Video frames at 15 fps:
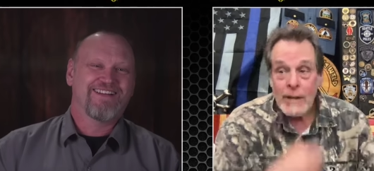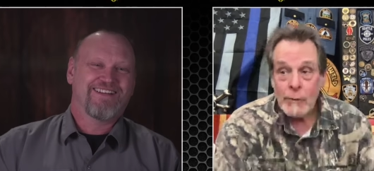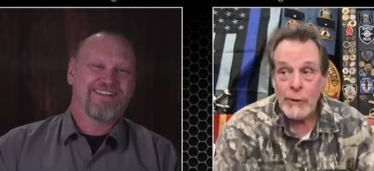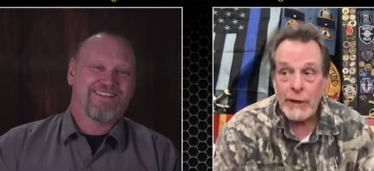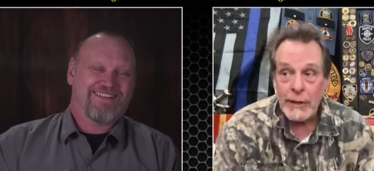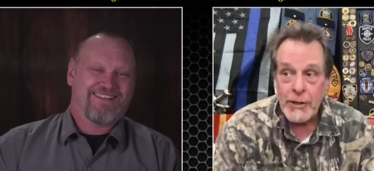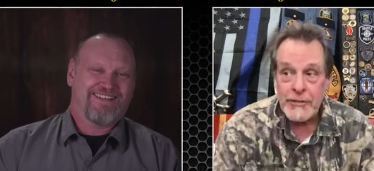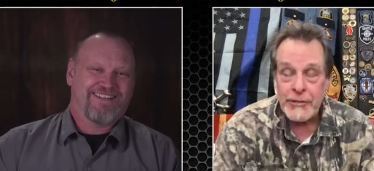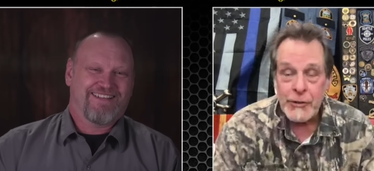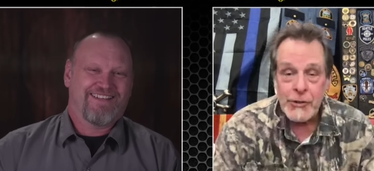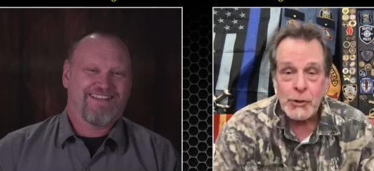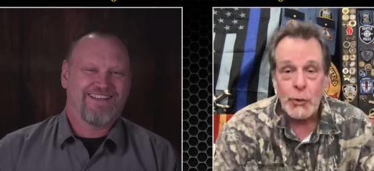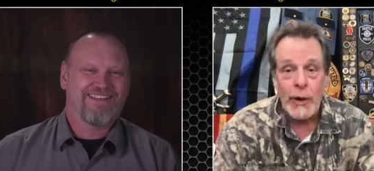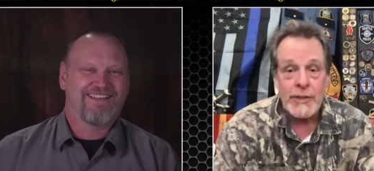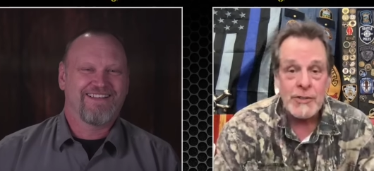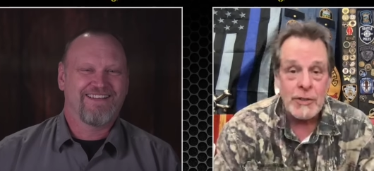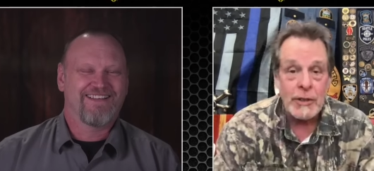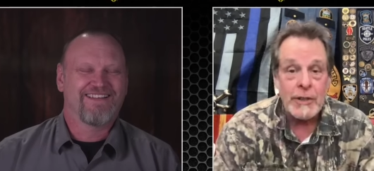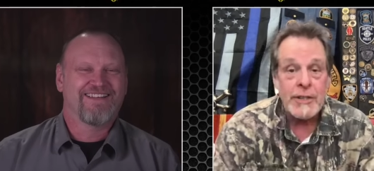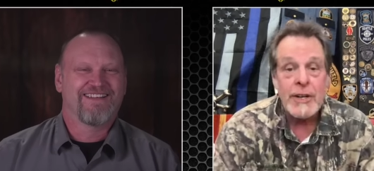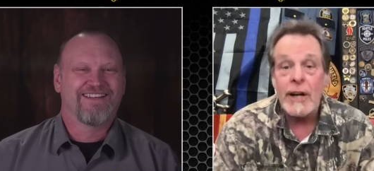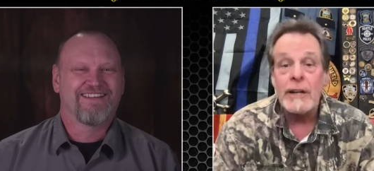Speaker 1: well, to the first
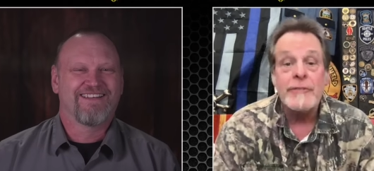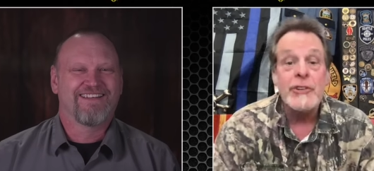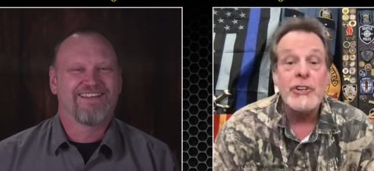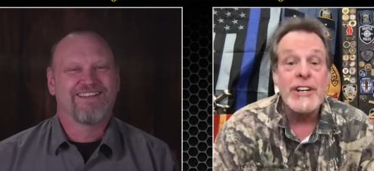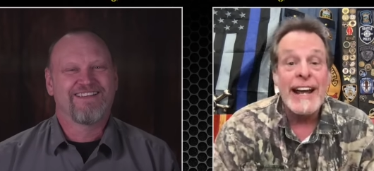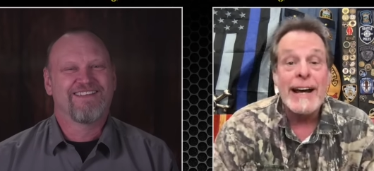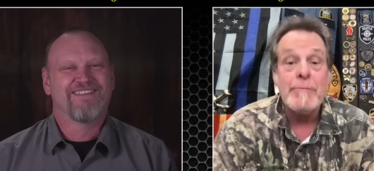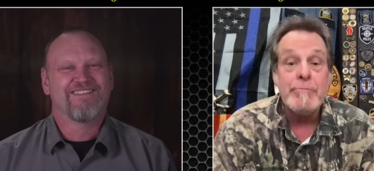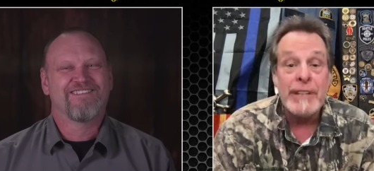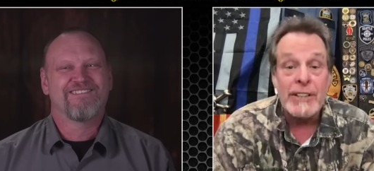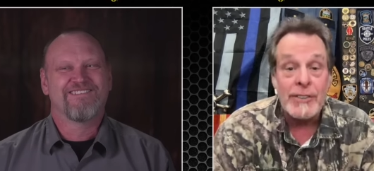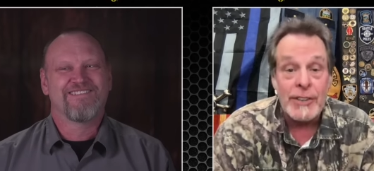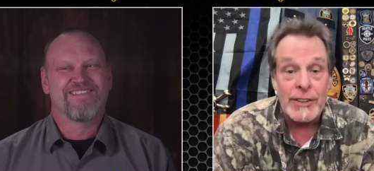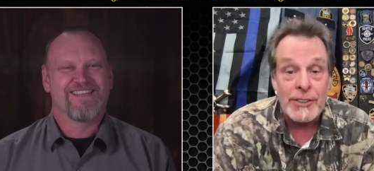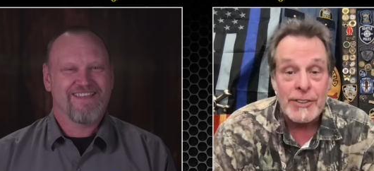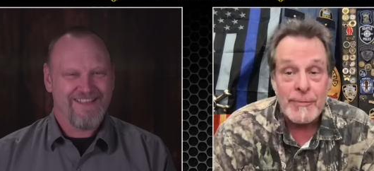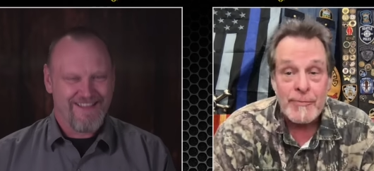question, none of your damn business.